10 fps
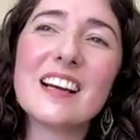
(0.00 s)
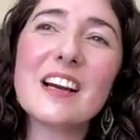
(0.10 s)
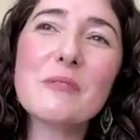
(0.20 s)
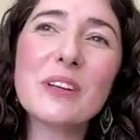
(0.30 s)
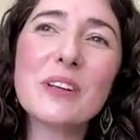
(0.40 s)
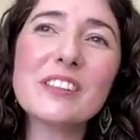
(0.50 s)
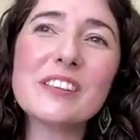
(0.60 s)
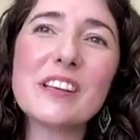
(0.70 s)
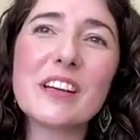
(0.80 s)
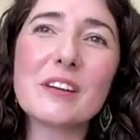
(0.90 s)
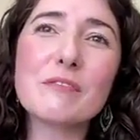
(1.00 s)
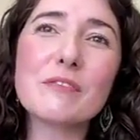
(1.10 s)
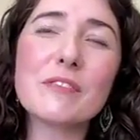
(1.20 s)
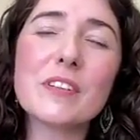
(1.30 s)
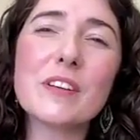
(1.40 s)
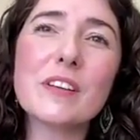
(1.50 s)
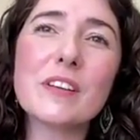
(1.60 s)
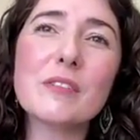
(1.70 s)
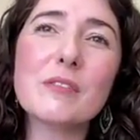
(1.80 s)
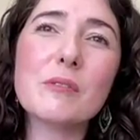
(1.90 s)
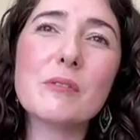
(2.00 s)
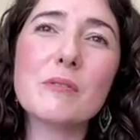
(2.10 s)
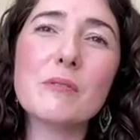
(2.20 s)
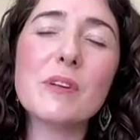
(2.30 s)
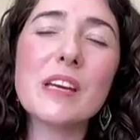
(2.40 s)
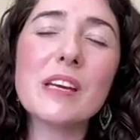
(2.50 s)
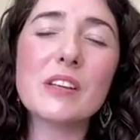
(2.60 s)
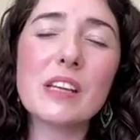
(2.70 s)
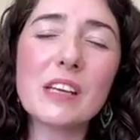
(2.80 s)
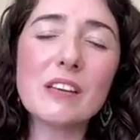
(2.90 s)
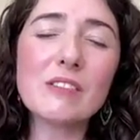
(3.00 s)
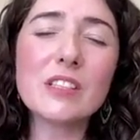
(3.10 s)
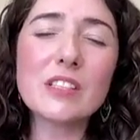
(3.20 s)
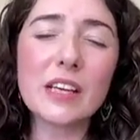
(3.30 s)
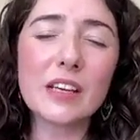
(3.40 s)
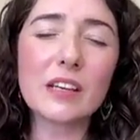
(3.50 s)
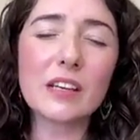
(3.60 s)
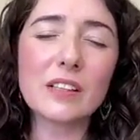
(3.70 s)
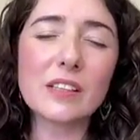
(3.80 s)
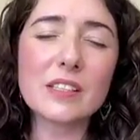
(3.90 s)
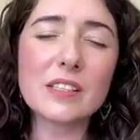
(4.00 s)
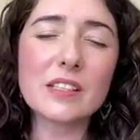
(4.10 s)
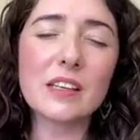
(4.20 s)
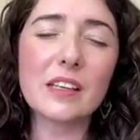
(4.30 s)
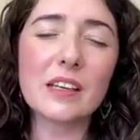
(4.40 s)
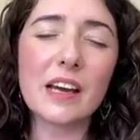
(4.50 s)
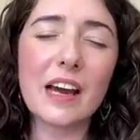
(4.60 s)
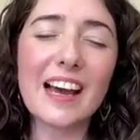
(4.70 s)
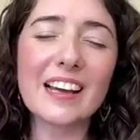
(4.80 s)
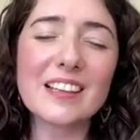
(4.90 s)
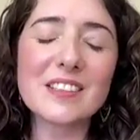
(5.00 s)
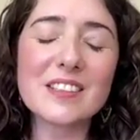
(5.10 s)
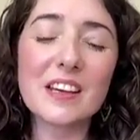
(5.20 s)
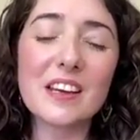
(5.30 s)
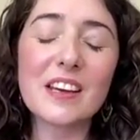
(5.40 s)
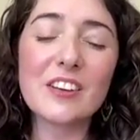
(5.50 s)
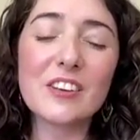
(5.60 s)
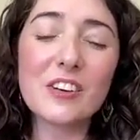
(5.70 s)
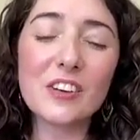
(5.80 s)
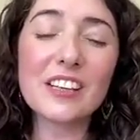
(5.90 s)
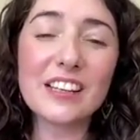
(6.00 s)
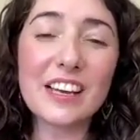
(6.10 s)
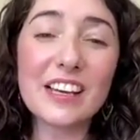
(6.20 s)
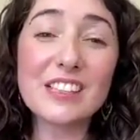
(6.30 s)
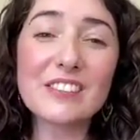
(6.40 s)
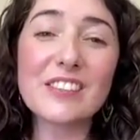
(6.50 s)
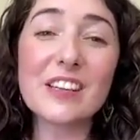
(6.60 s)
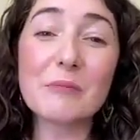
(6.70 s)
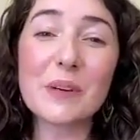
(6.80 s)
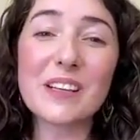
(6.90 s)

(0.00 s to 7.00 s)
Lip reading: I wonder if we could even take a look at seeking as not a negative thing,